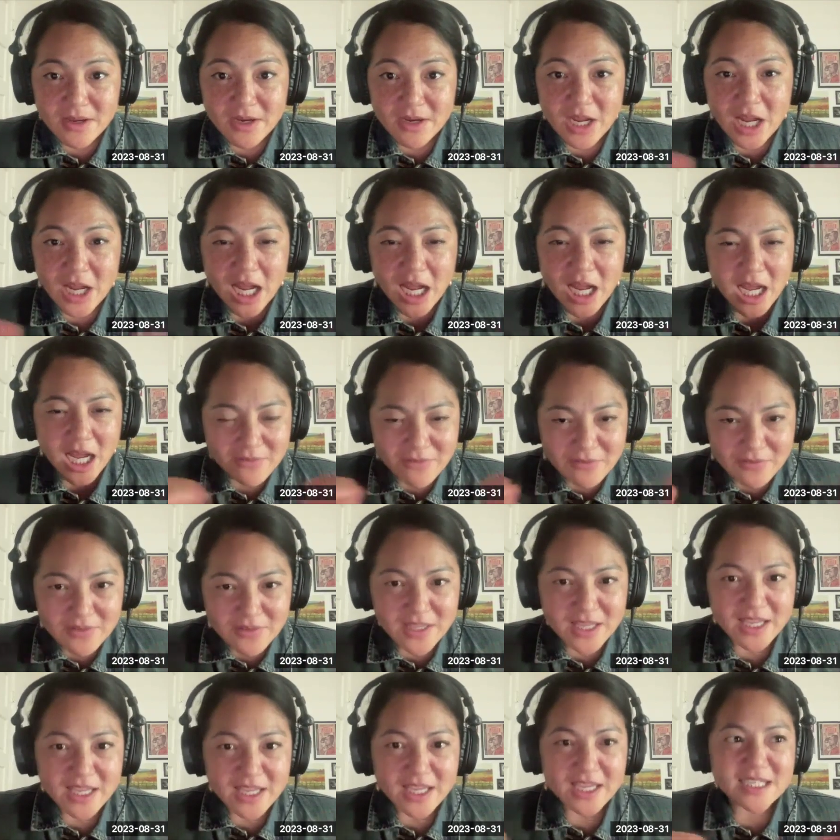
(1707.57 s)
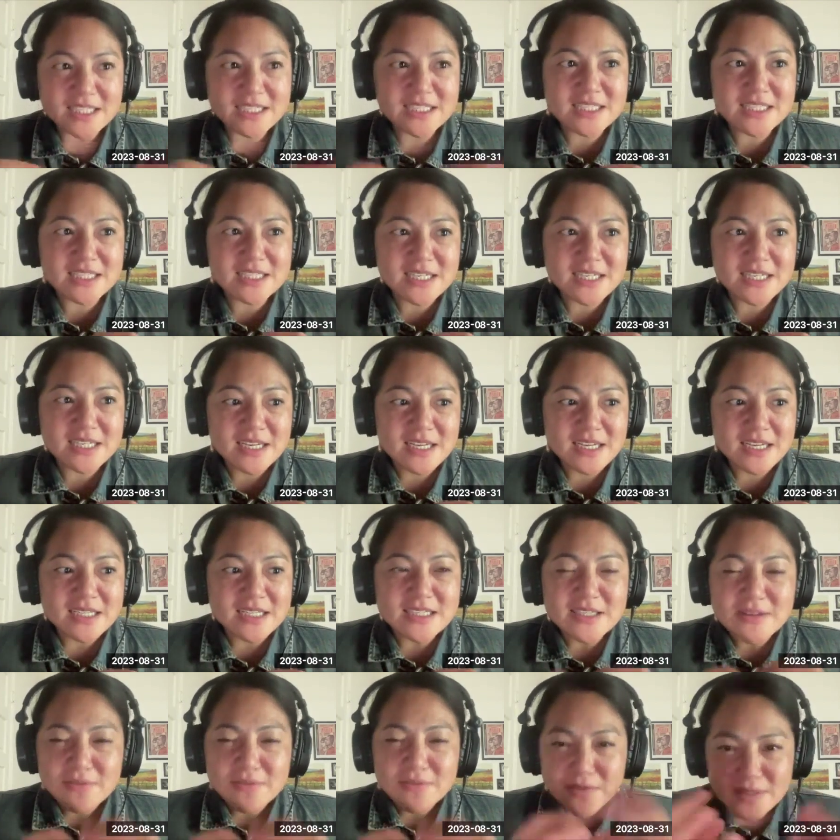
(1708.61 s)
Conflict,
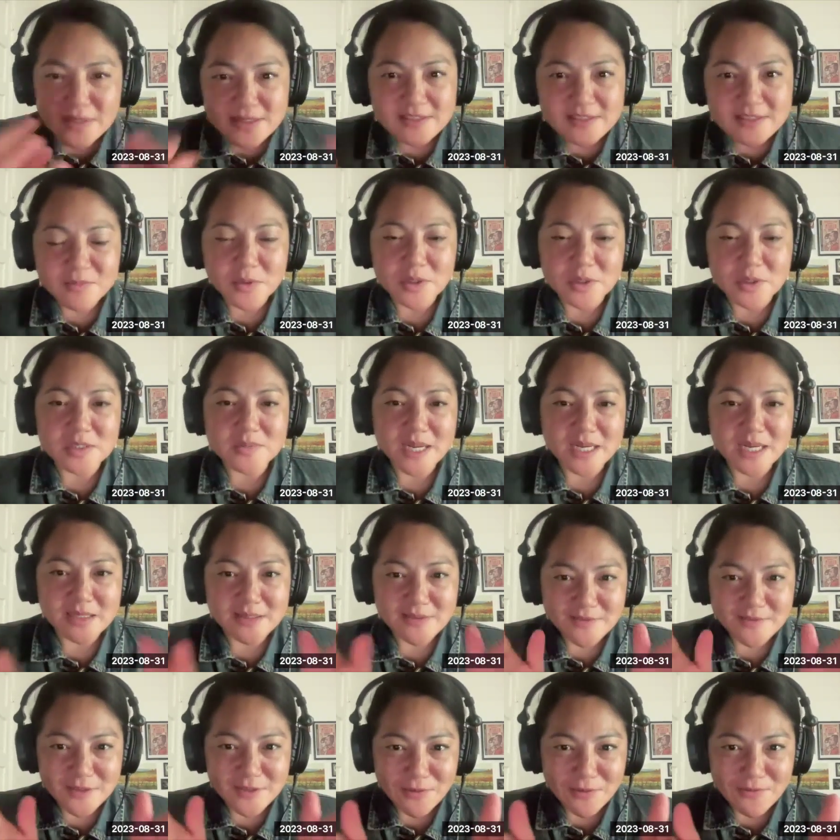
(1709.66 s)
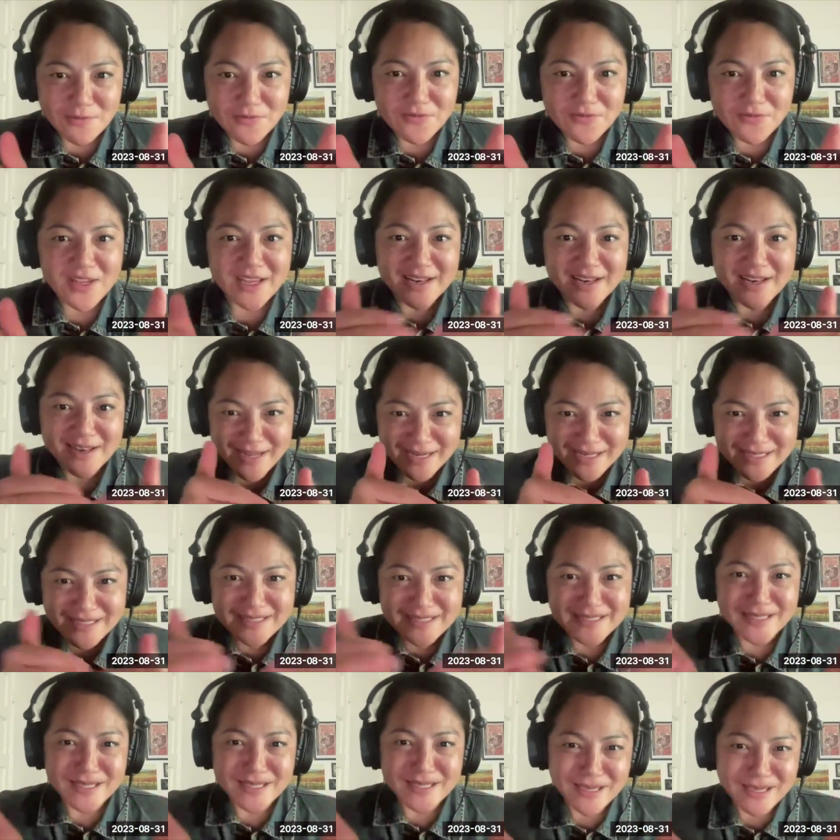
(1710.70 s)
differences of perspective don't fit
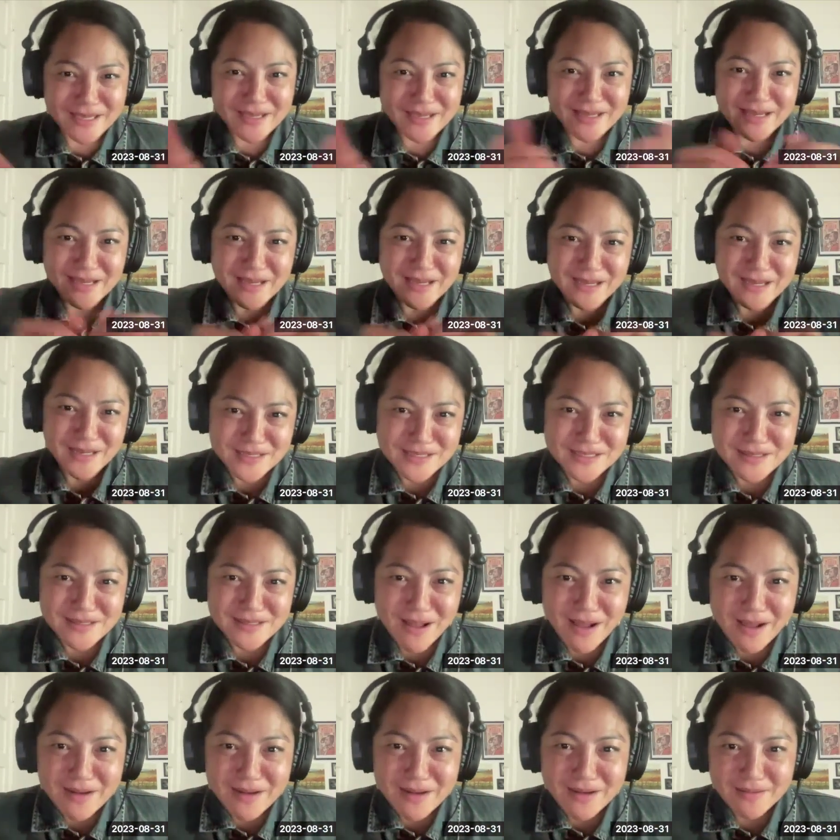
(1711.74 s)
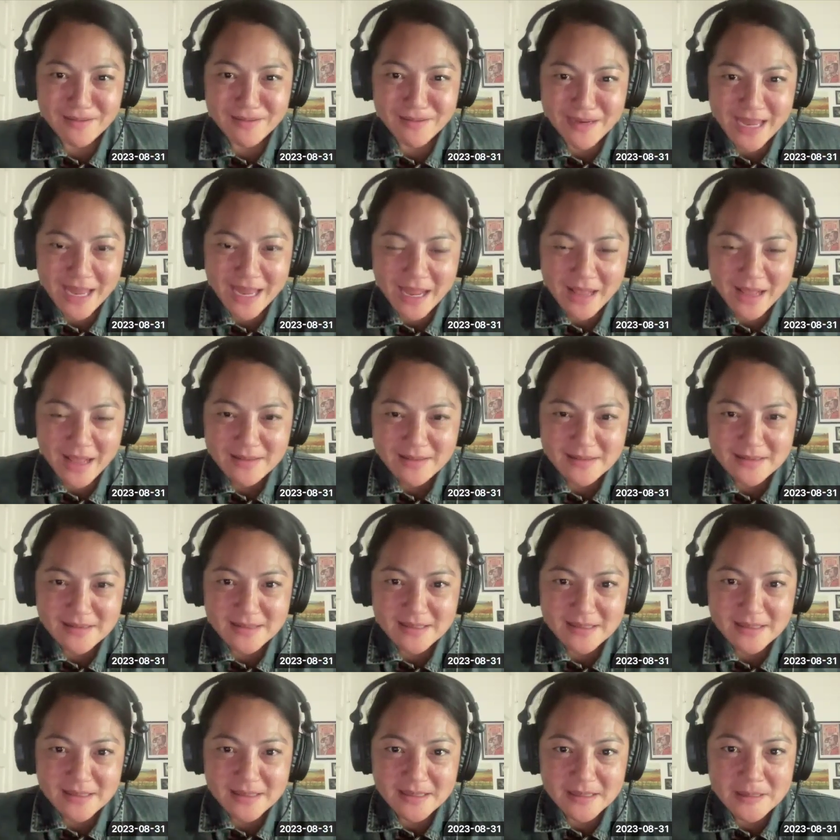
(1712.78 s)
nicely in a slot on our
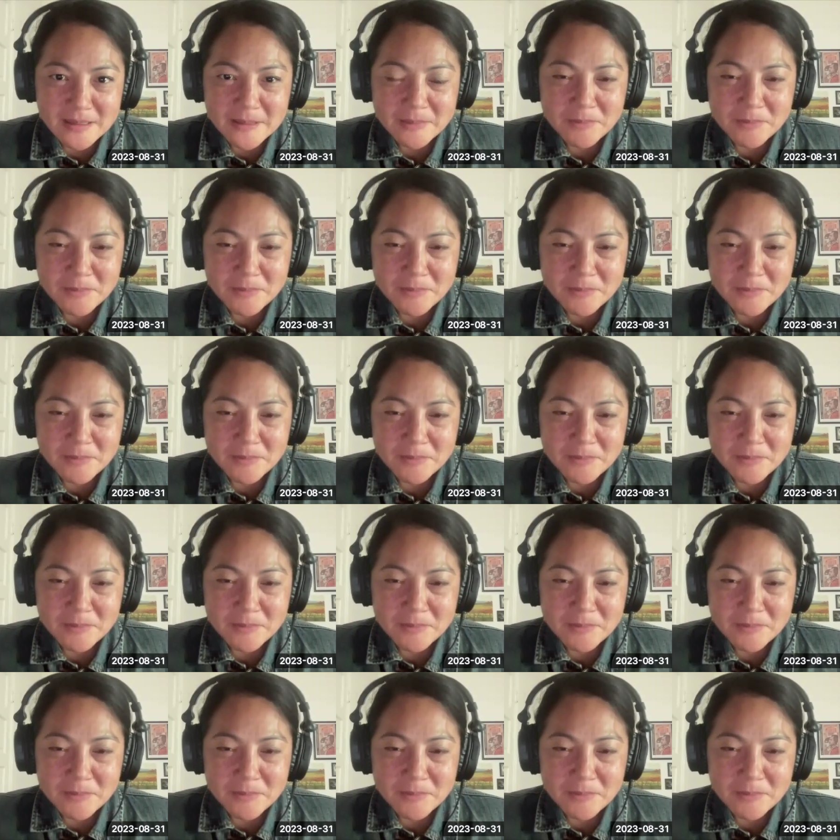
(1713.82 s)
calendar.